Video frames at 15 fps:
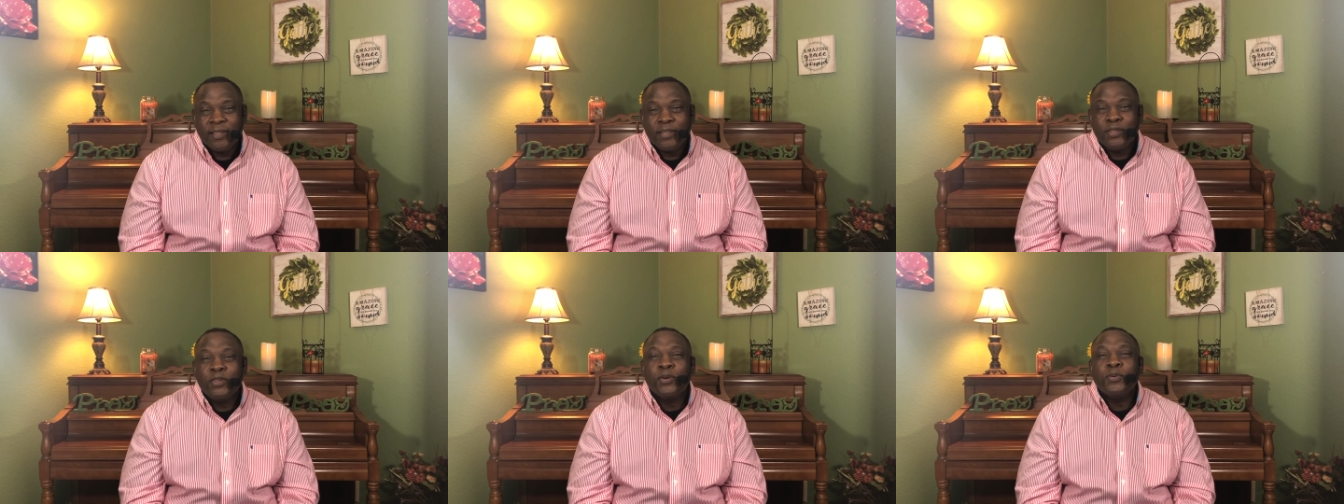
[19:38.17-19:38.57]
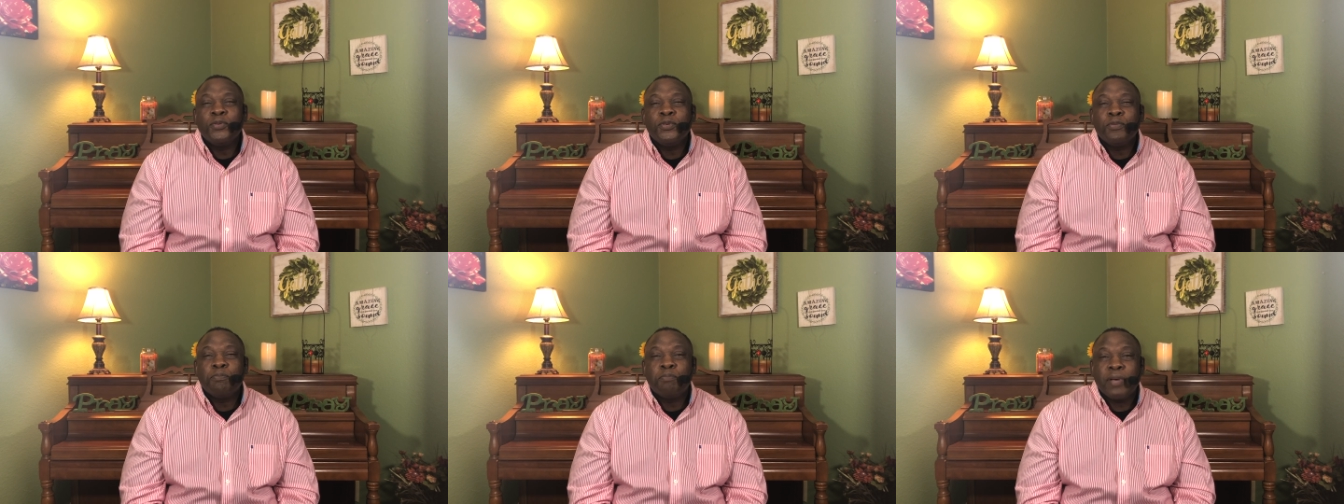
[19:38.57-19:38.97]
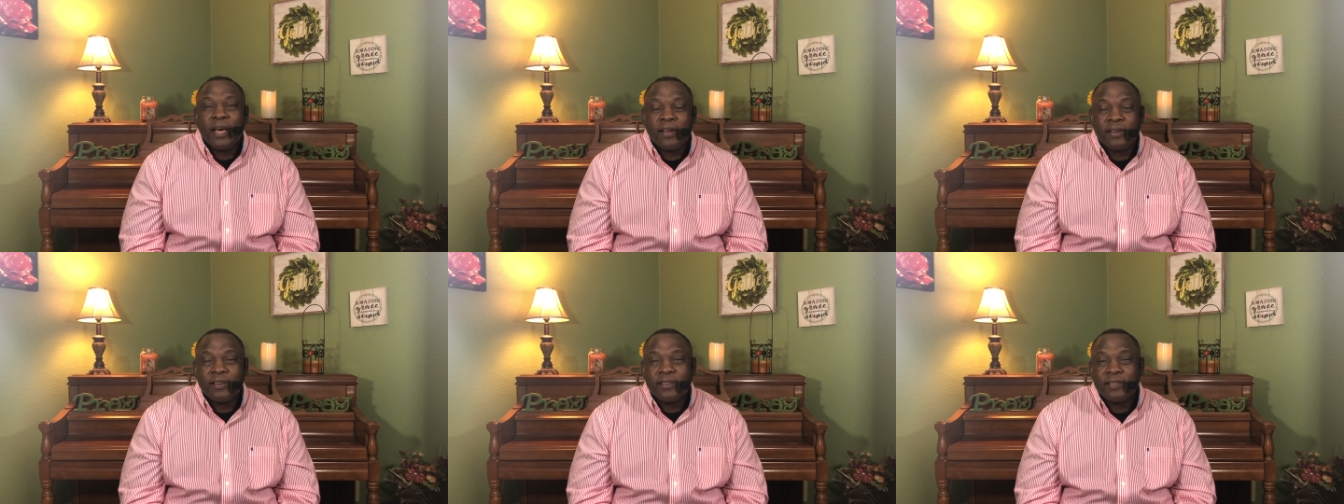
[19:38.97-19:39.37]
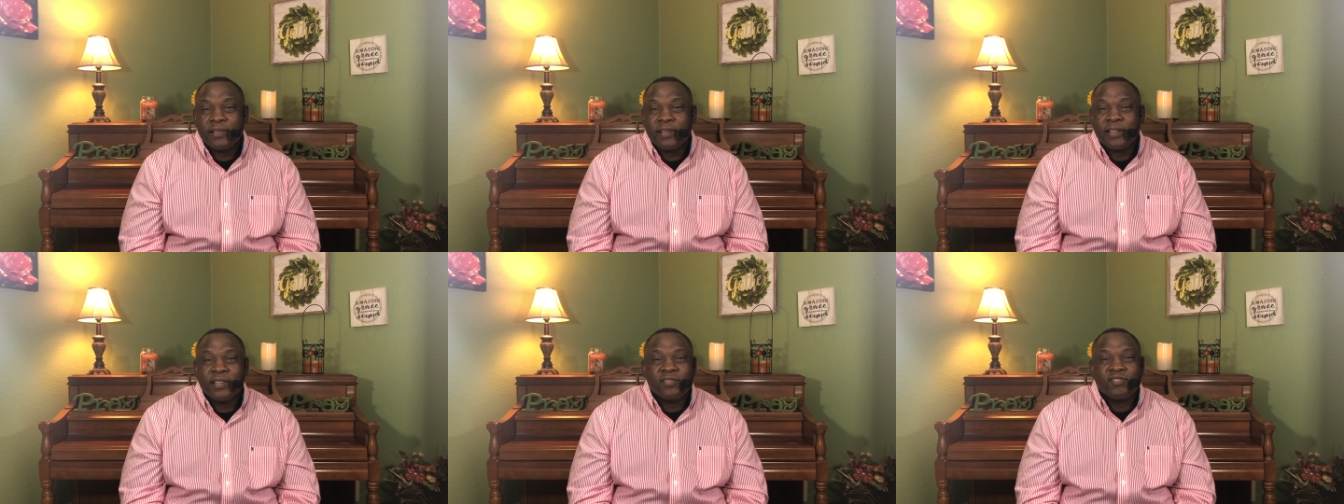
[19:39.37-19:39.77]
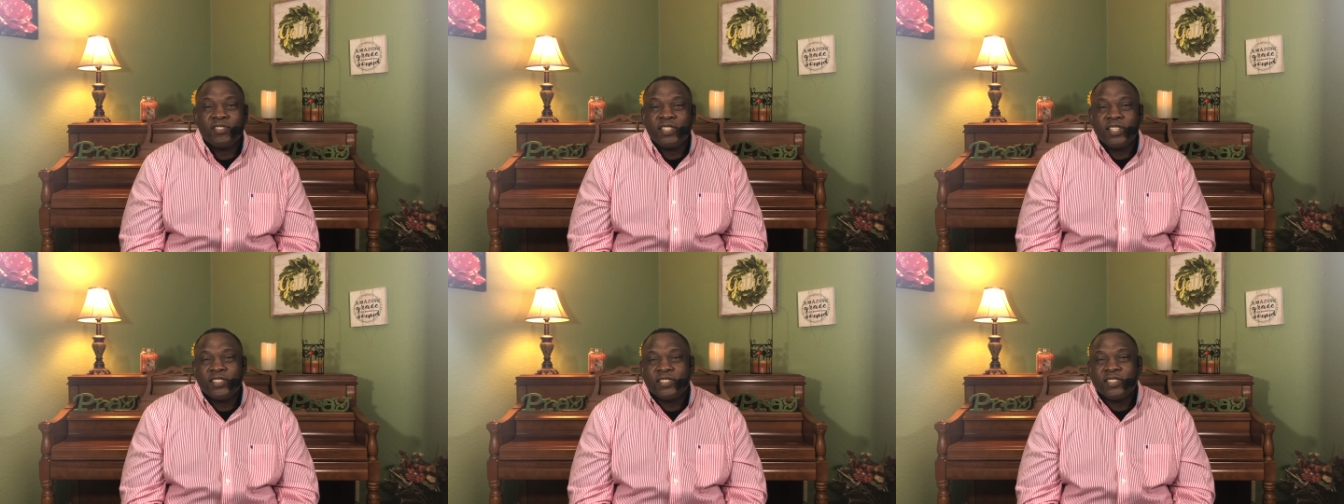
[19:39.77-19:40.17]
know you better. Because
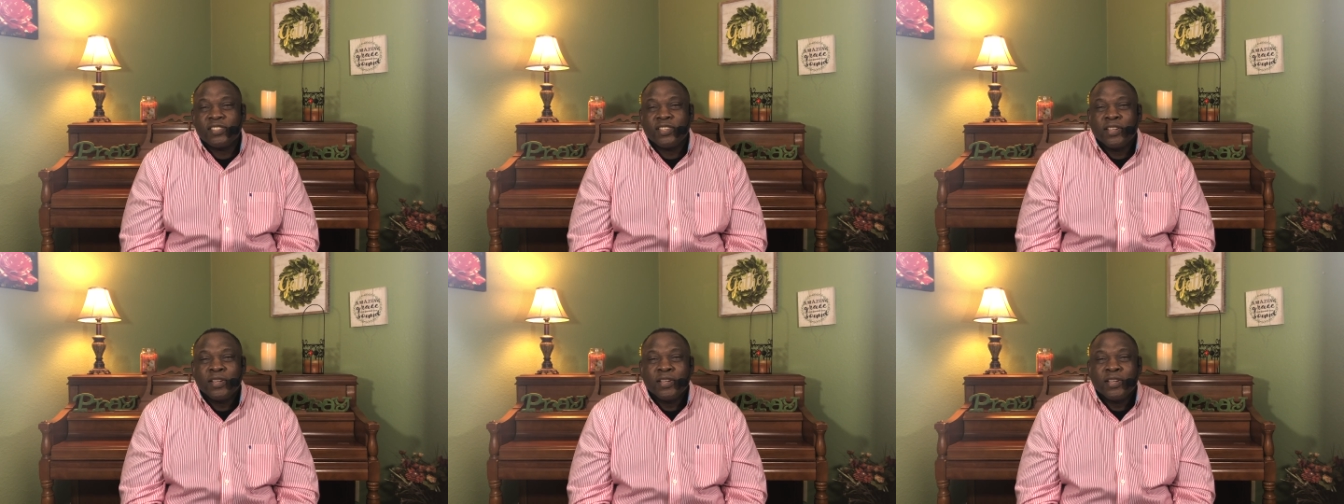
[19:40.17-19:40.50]
listen,